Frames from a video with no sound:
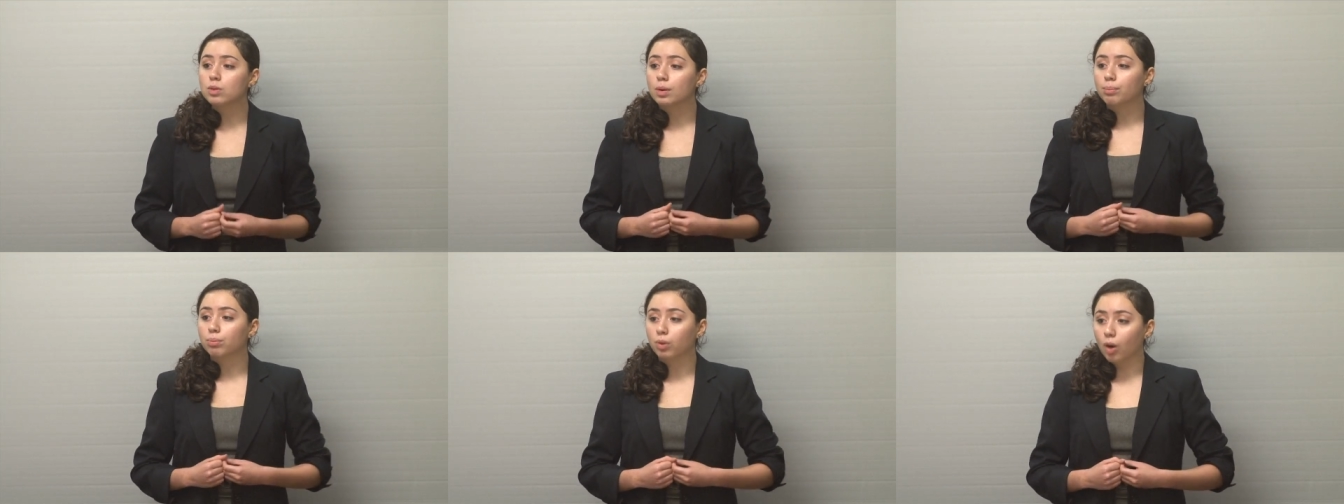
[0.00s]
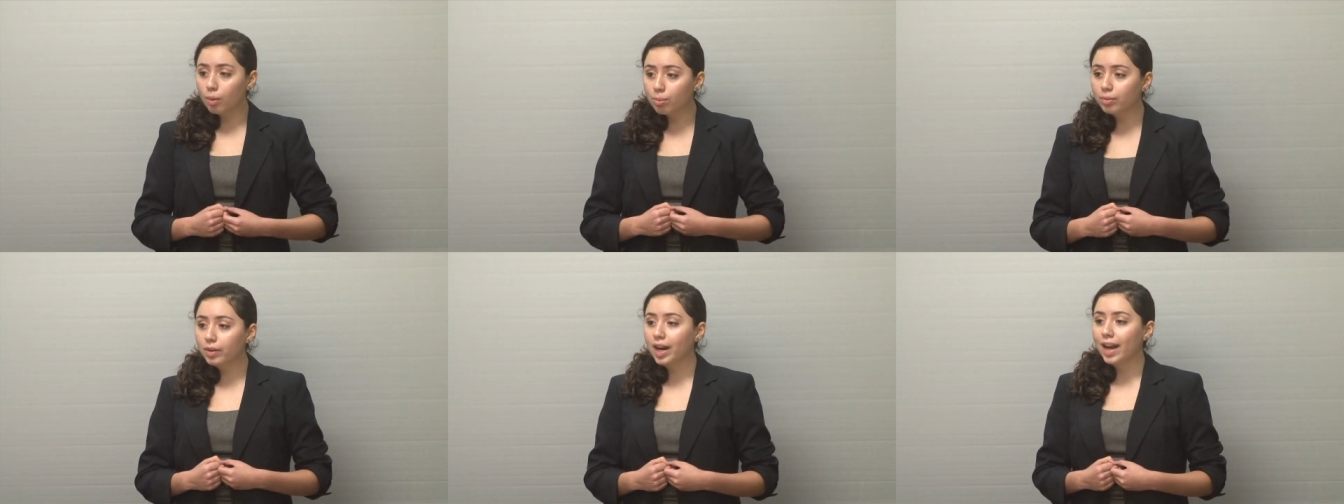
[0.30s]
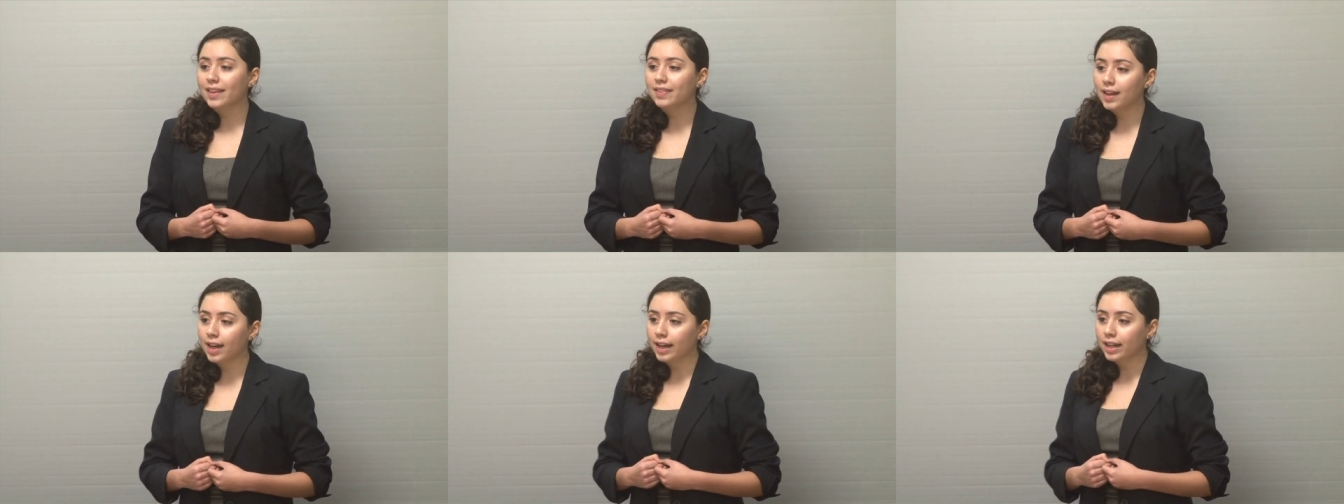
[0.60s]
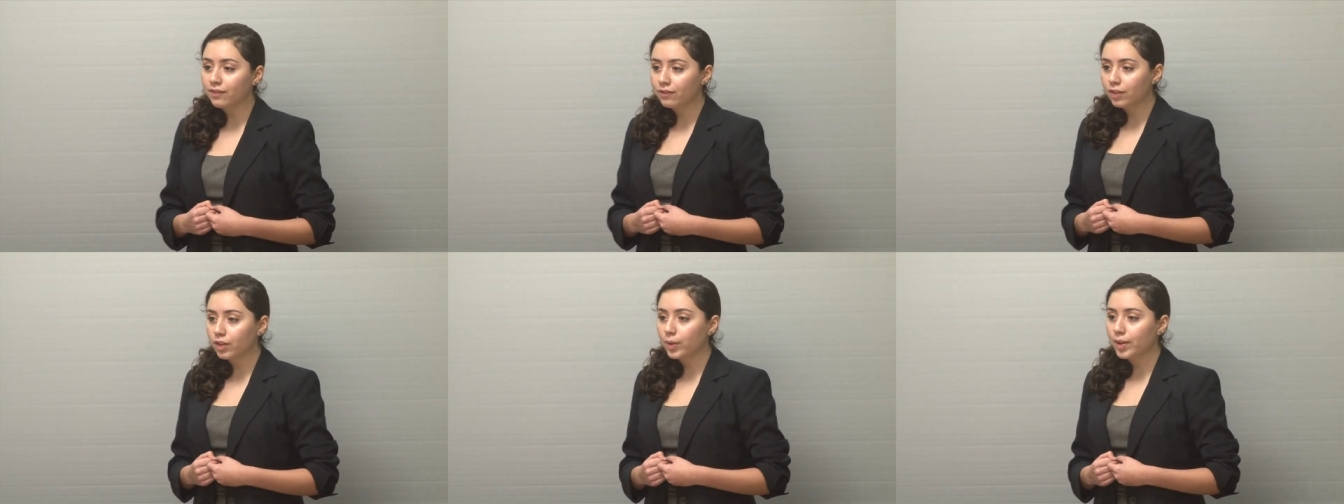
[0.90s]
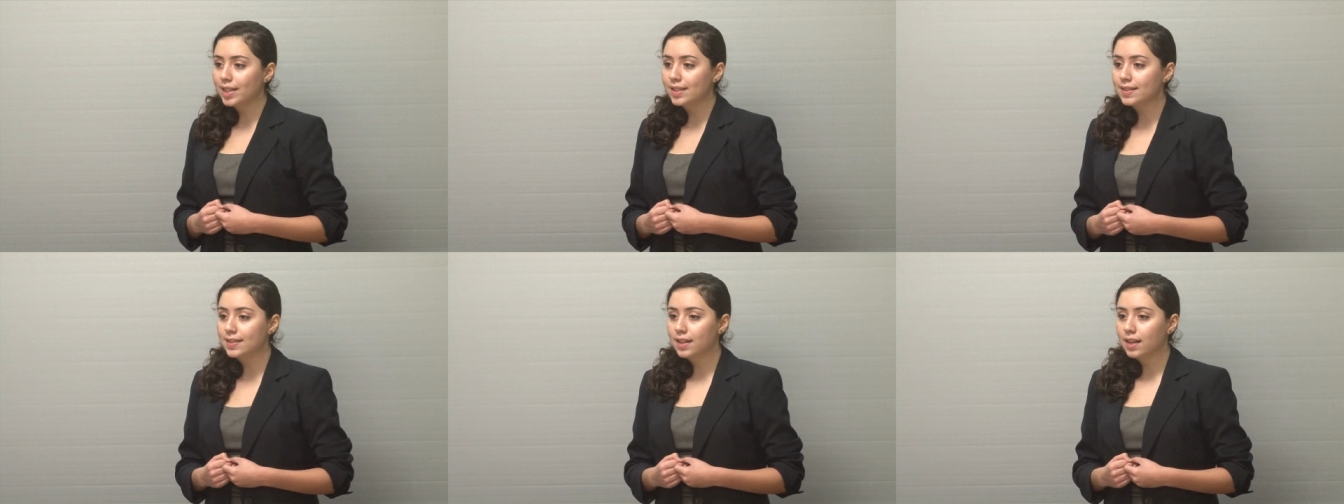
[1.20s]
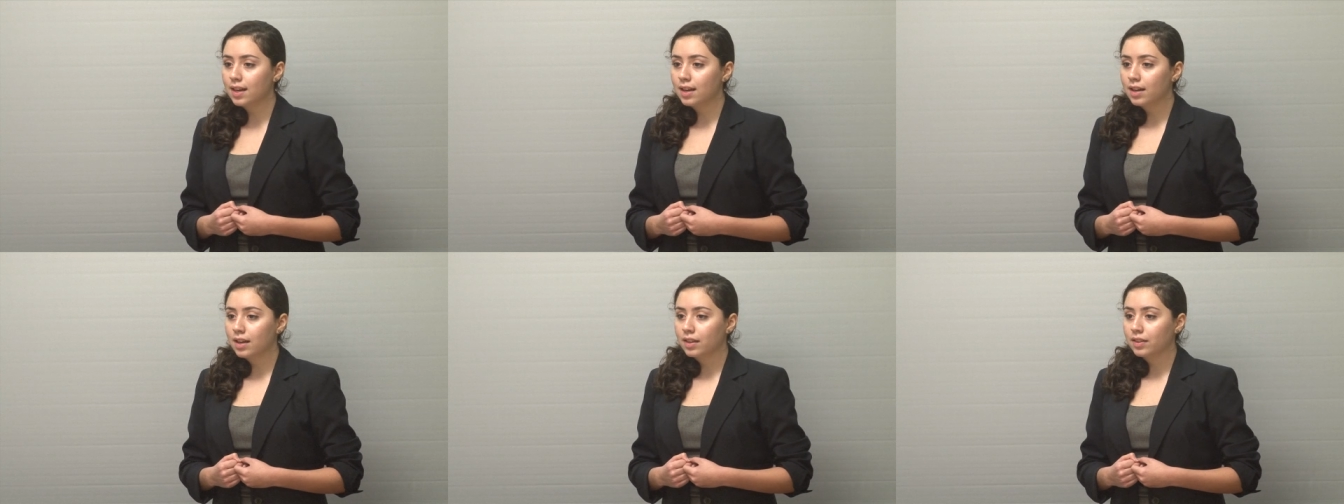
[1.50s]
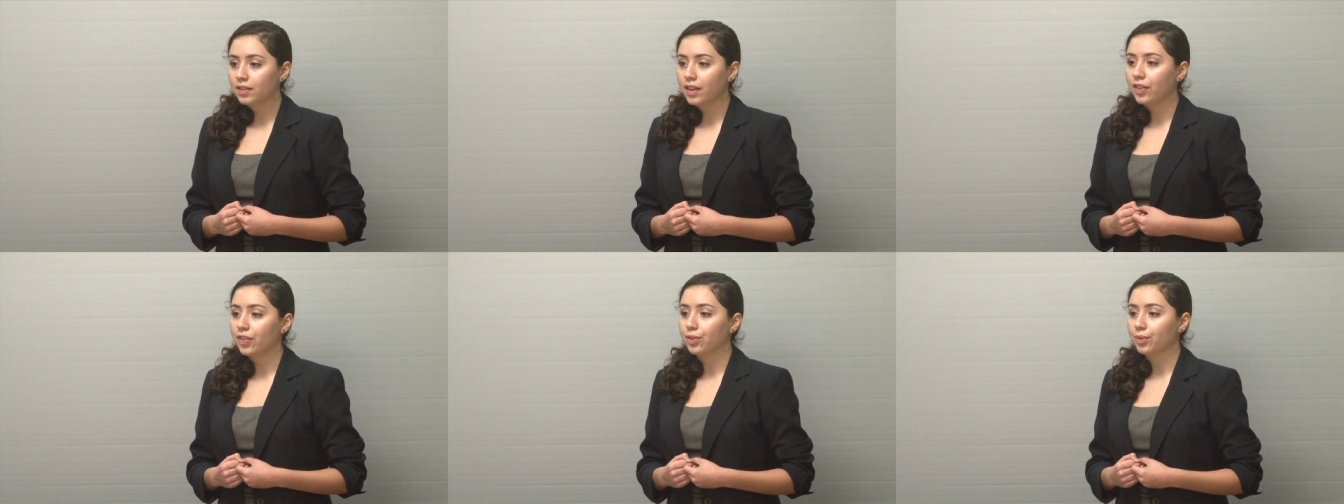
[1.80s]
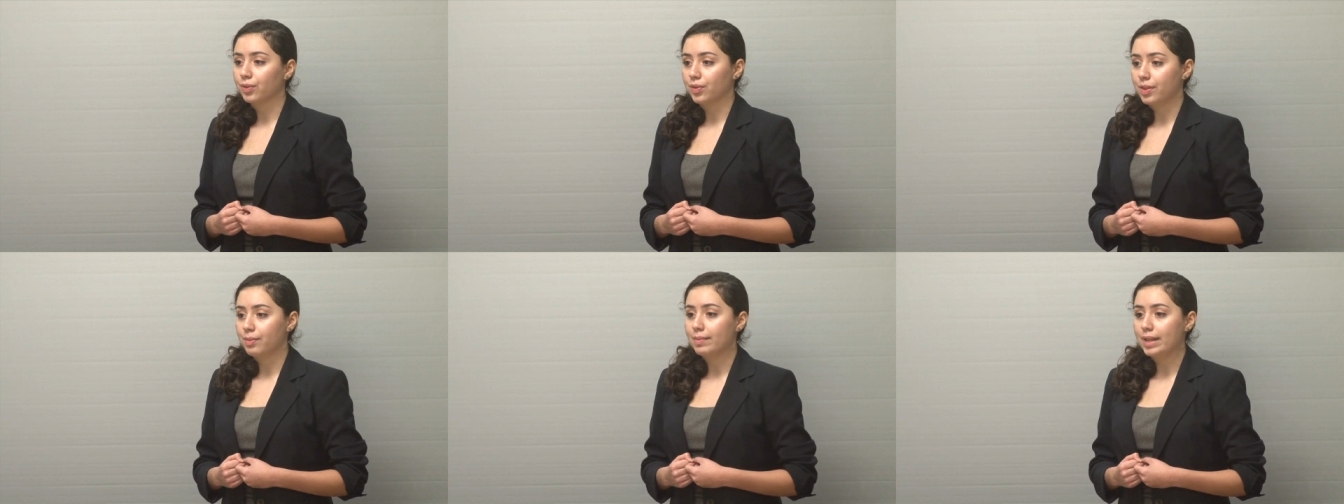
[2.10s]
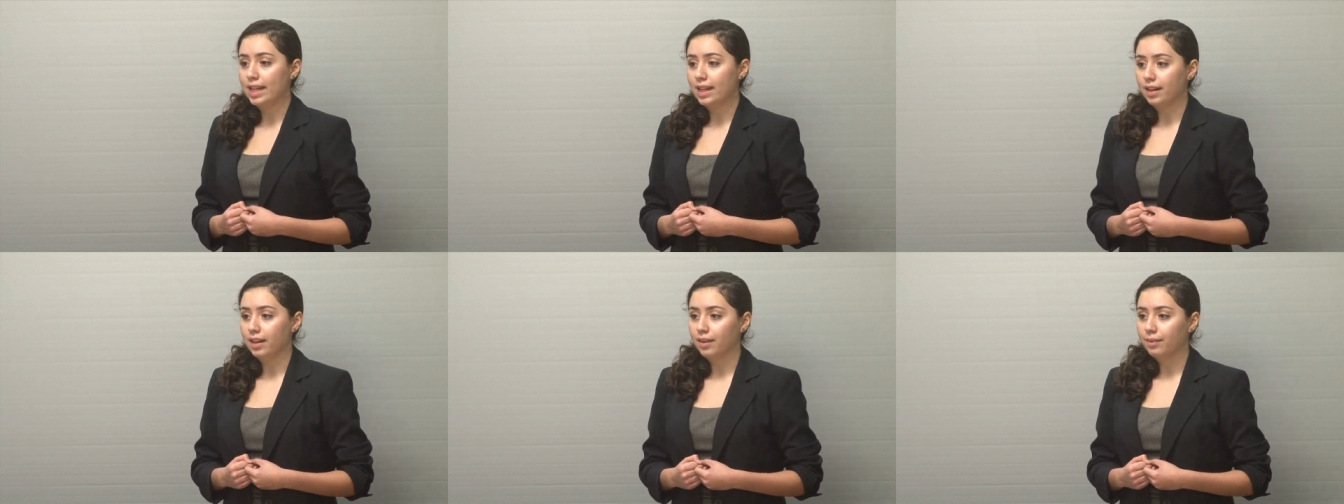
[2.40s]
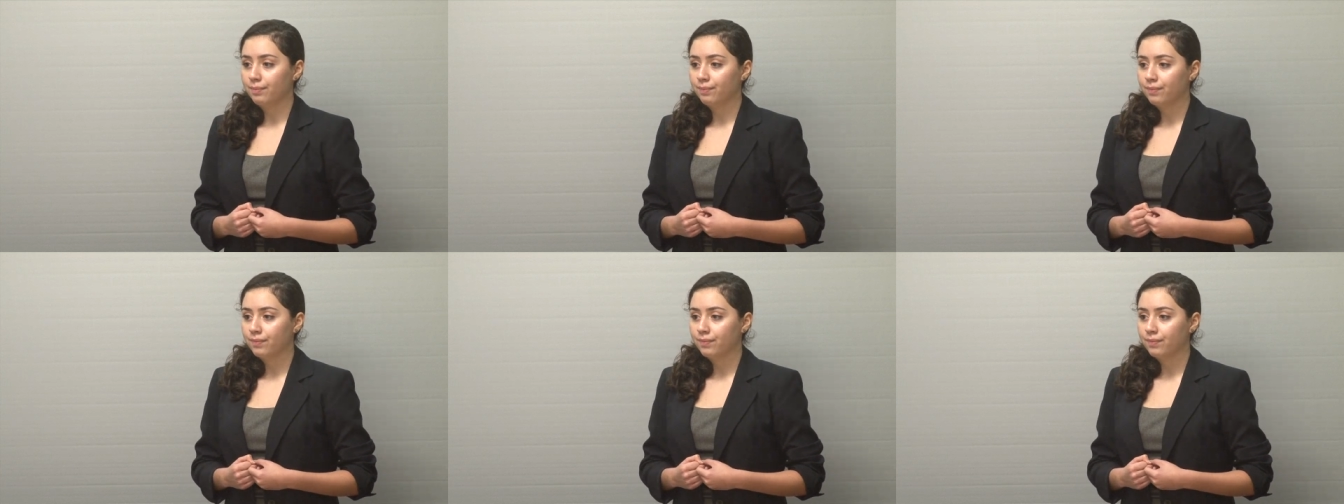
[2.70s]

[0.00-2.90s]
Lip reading: to appropriate that influence than through the media?